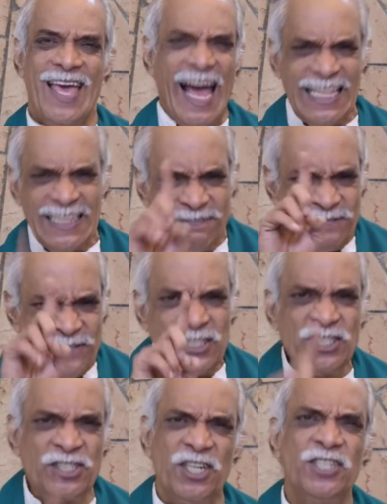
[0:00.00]
And the
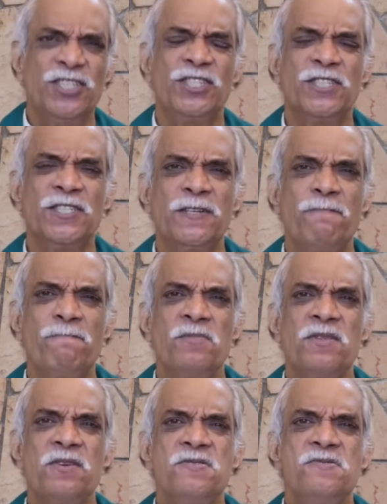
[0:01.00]
first is,
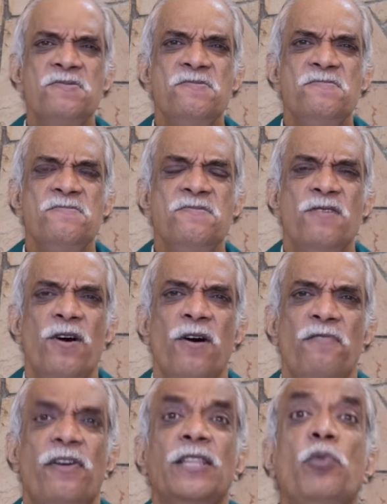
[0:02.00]

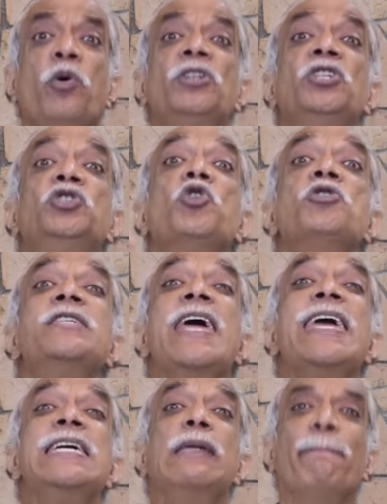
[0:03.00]
Father, what is your
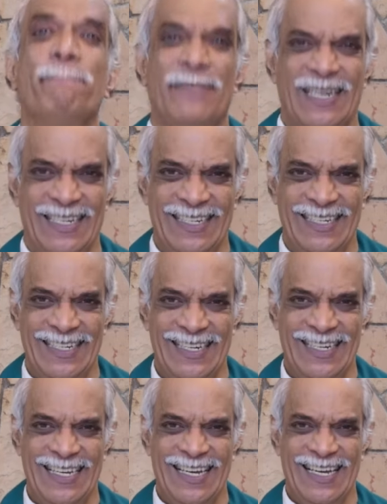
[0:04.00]
name?
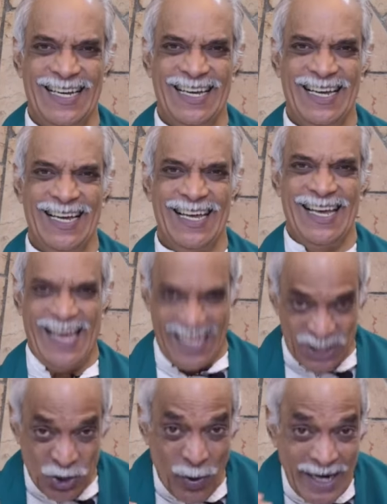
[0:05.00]

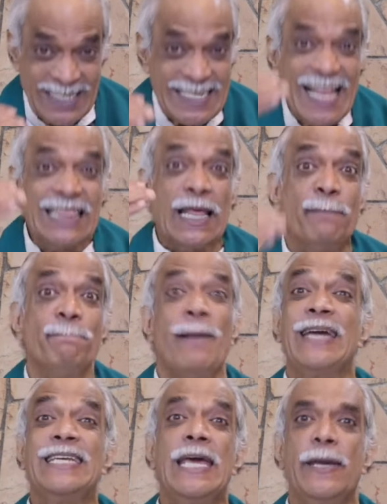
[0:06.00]
And so I tell them
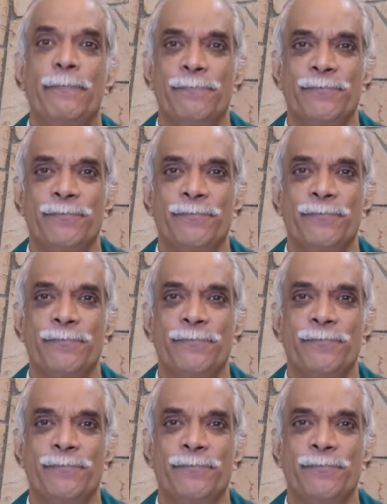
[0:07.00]
my name.